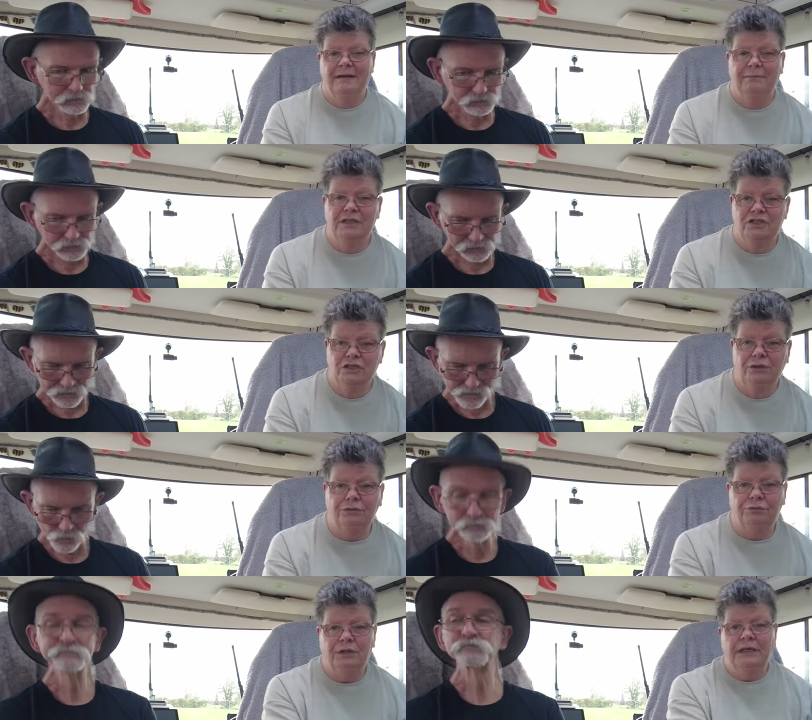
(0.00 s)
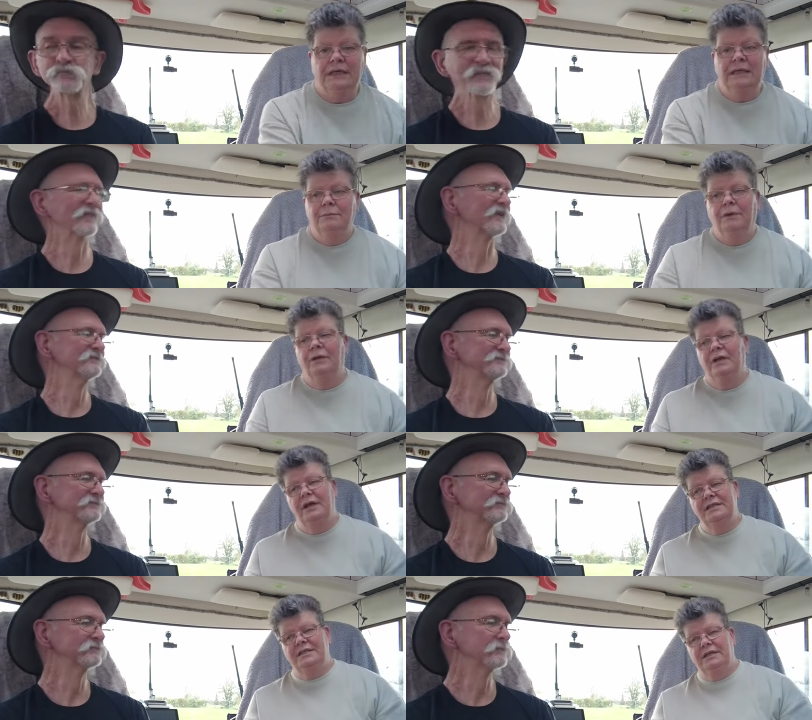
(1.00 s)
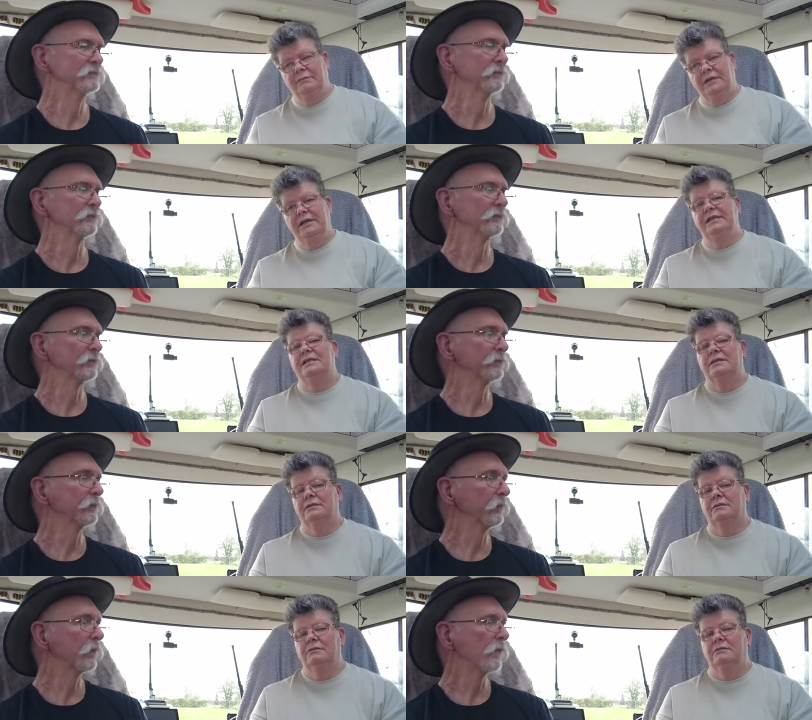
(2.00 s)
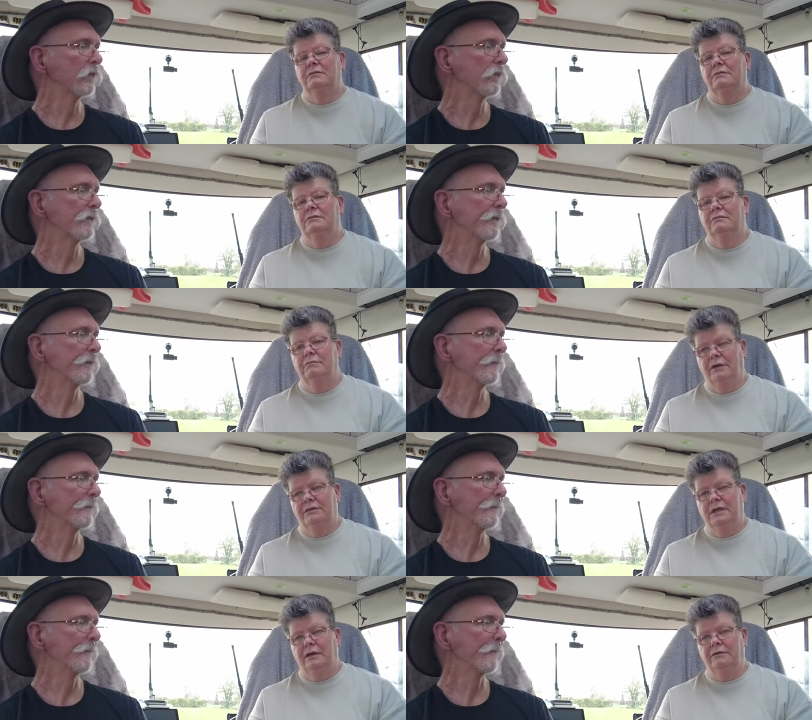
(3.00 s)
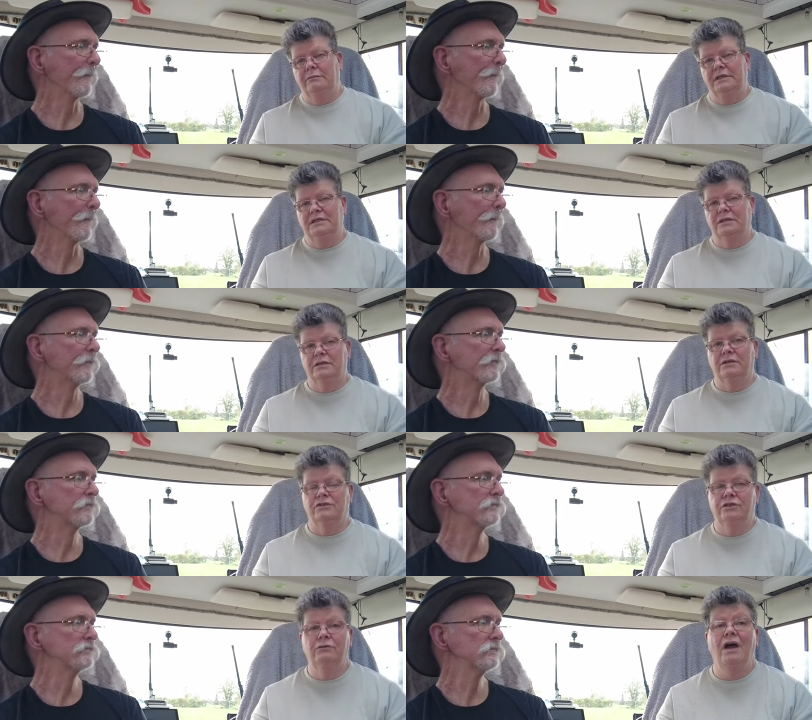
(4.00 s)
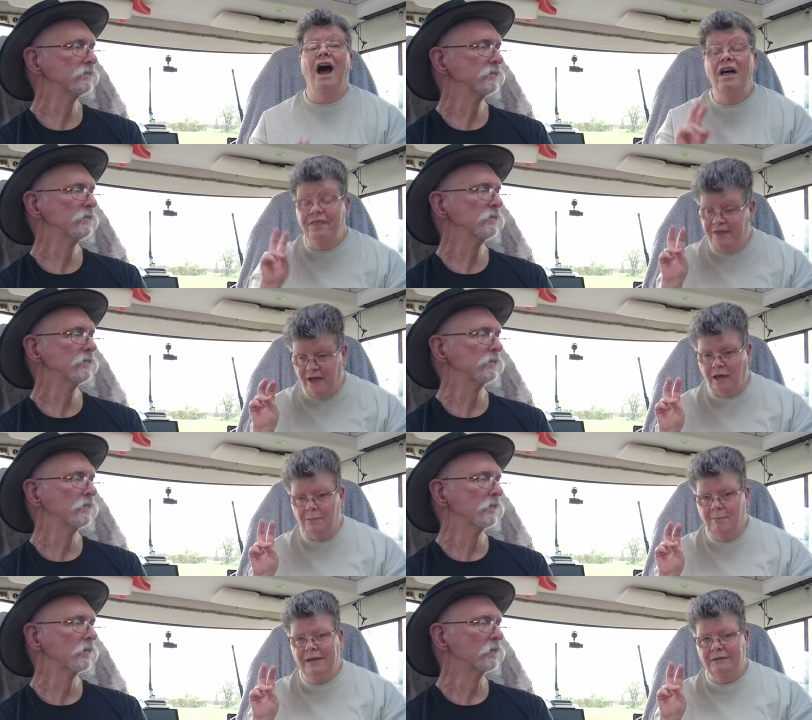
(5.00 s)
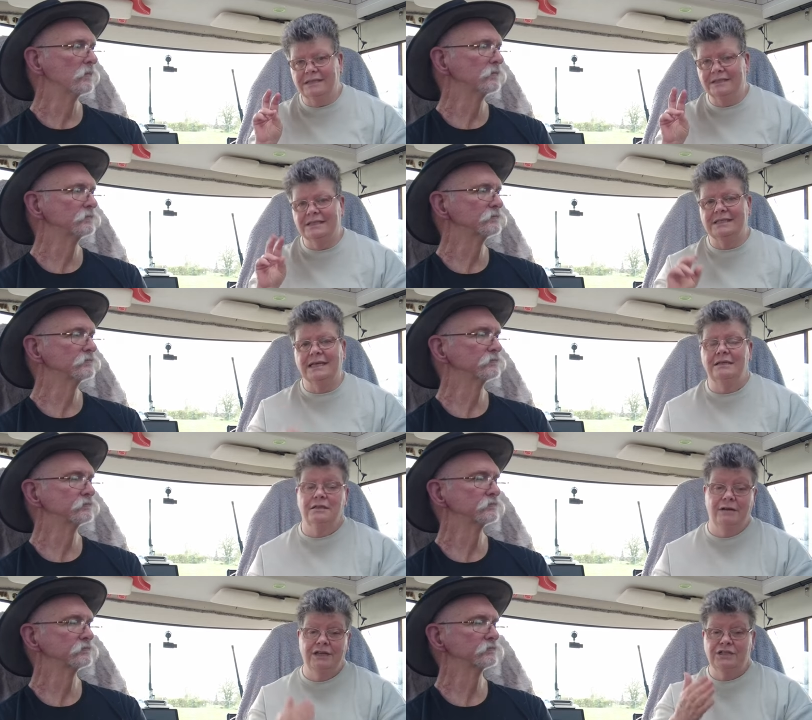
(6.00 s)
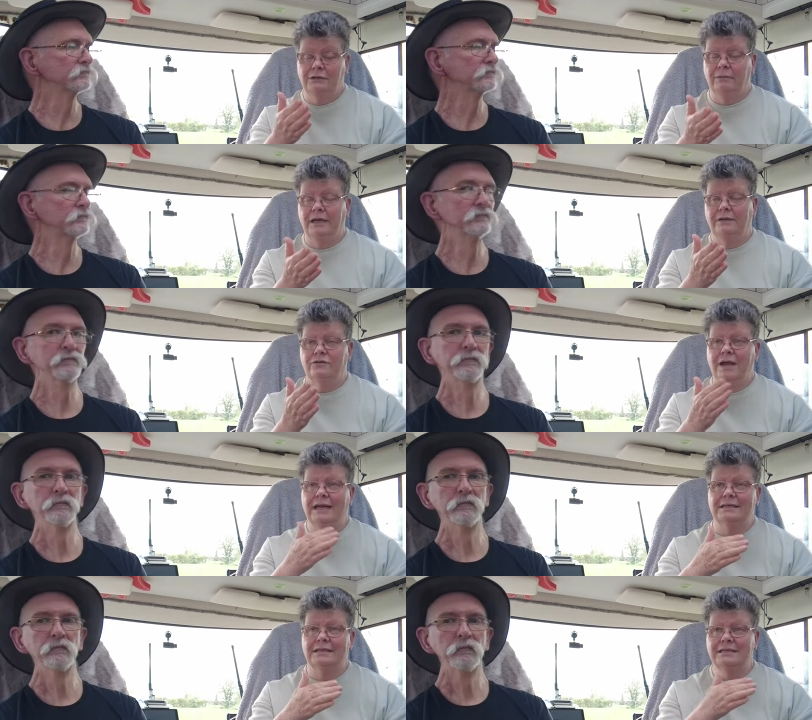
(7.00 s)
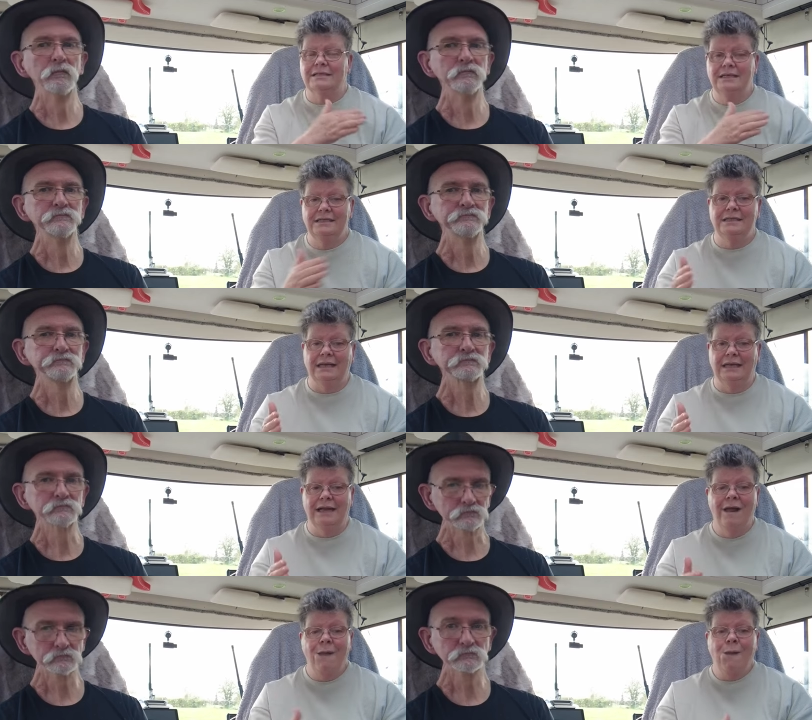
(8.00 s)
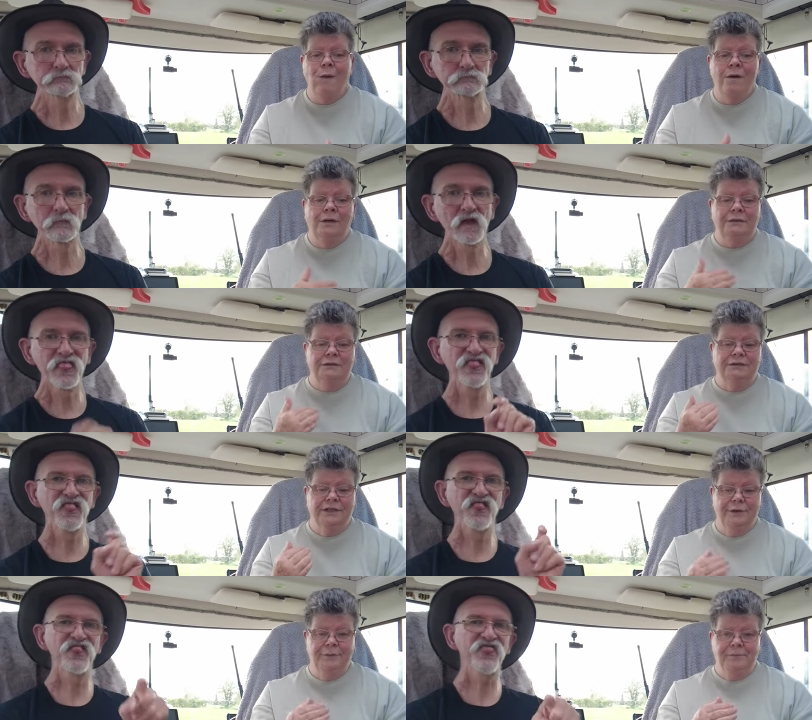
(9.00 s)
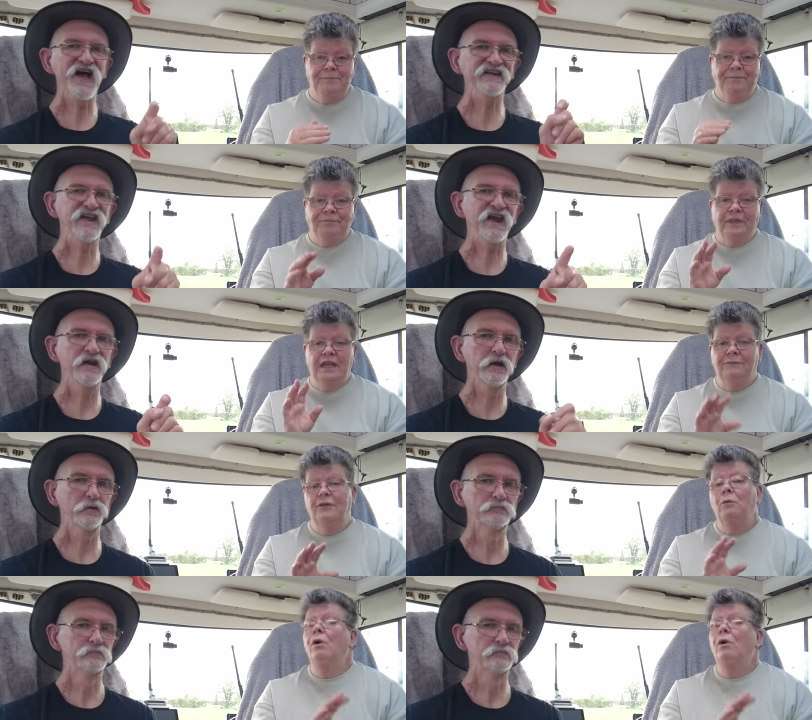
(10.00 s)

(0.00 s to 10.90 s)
Speaker 1: families do. But the nice thing with this motorhome is that the two other belted seats are actually where Drax is sitting. So if there